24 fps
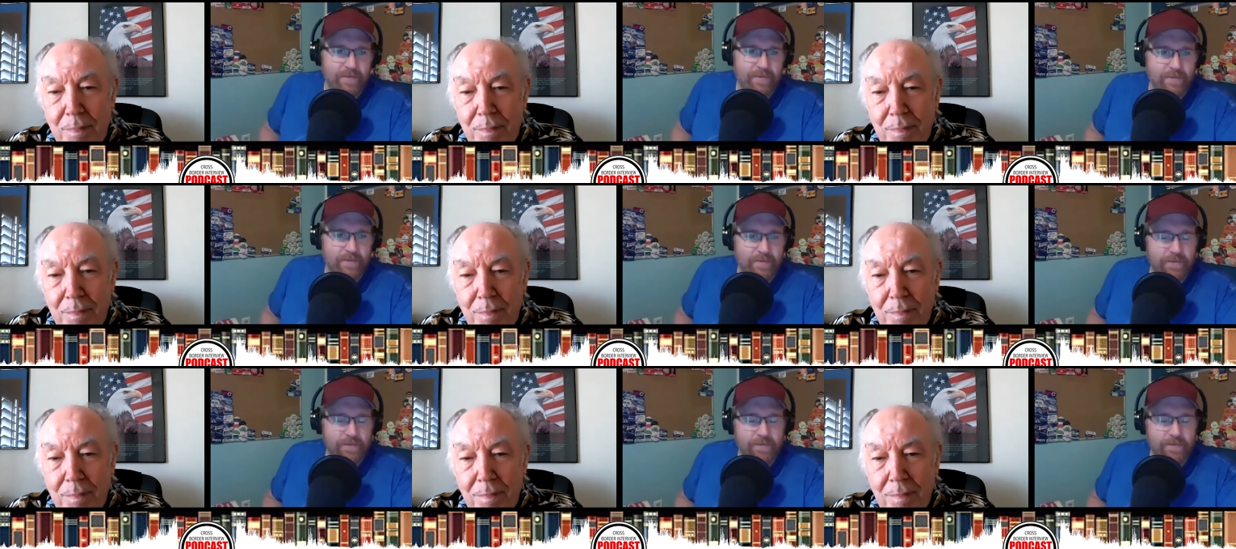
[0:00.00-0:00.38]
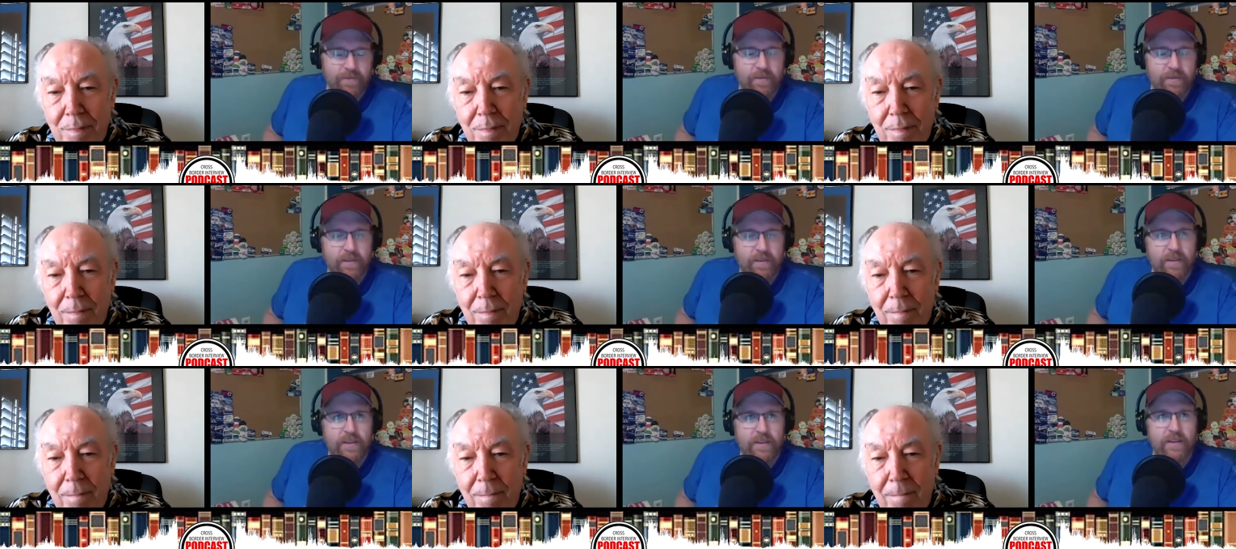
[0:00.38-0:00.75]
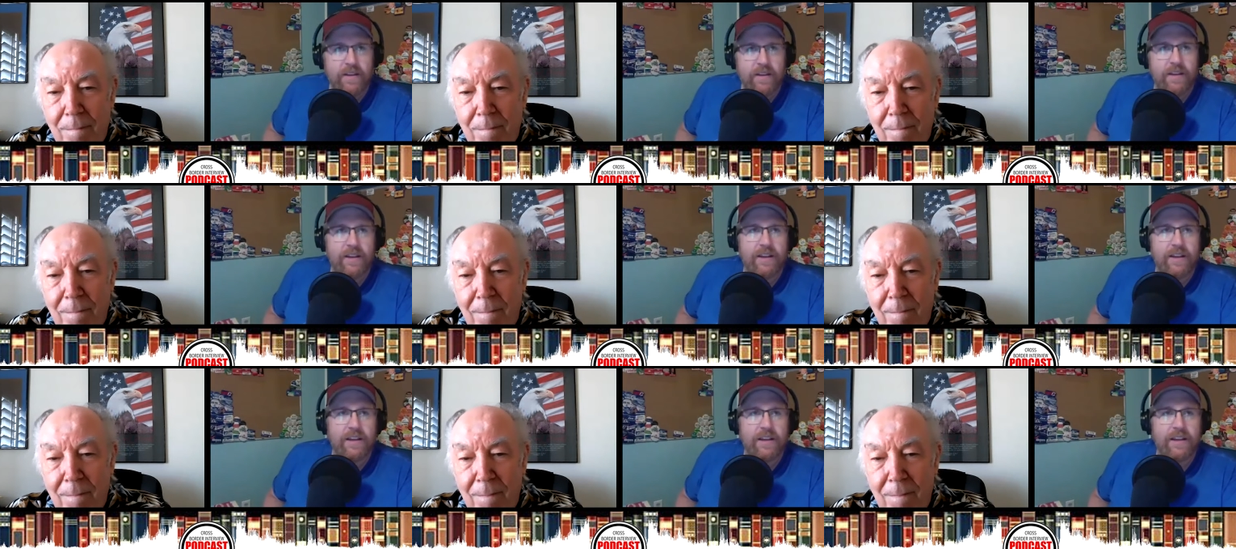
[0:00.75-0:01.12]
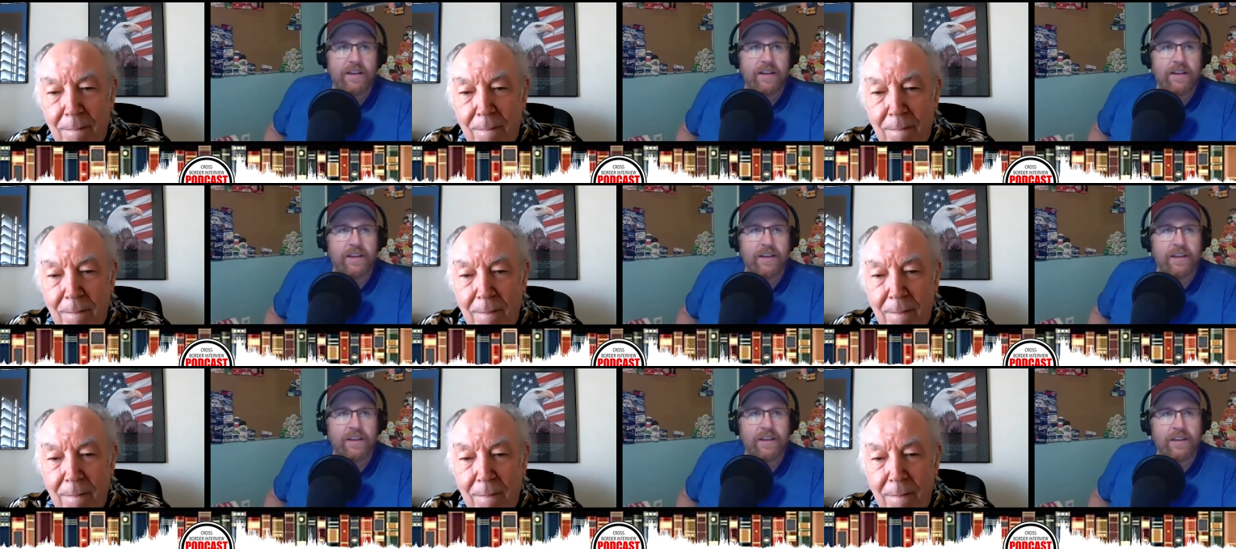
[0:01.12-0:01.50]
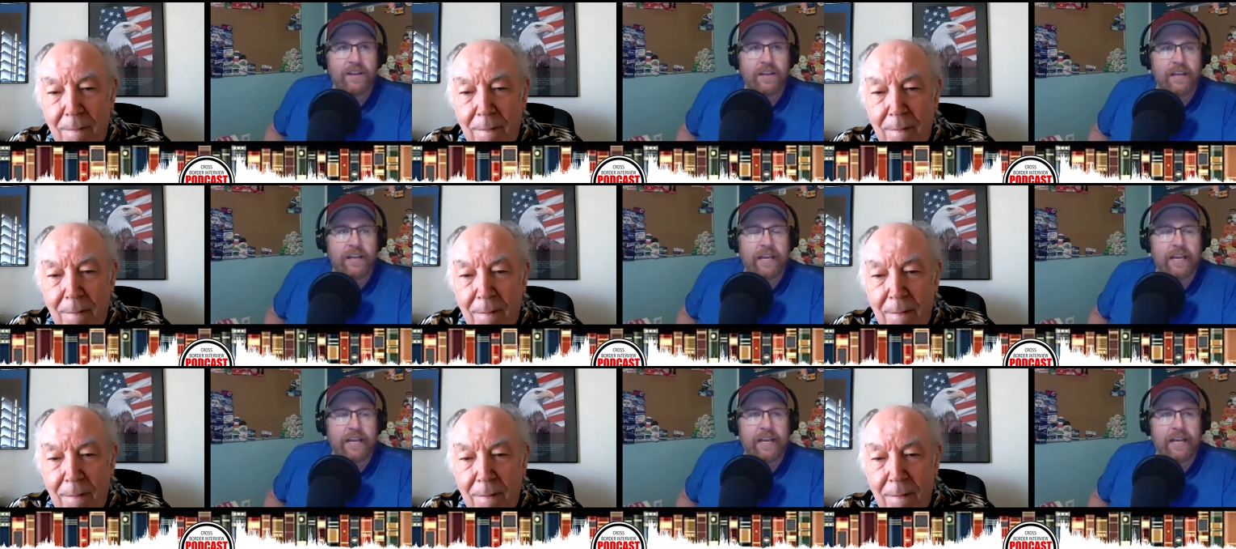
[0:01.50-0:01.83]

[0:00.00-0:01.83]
(no one is talking)